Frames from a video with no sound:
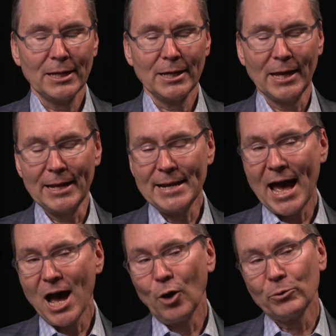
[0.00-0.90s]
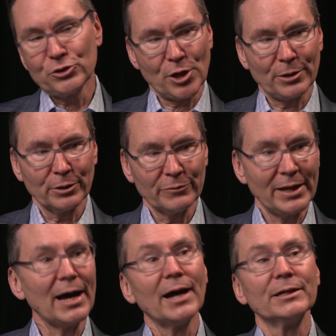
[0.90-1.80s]
And now with generative
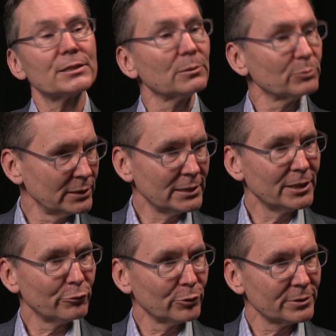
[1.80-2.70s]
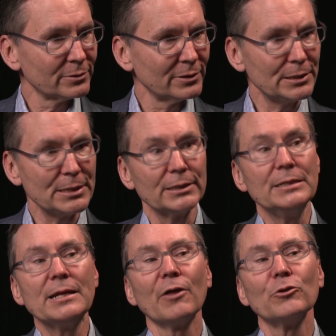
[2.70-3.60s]
AI, it's completely different. It's yet
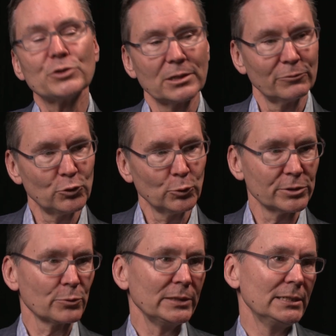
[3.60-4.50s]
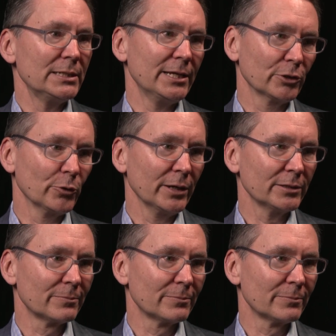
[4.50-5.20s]
another set of tools that we need to integrate.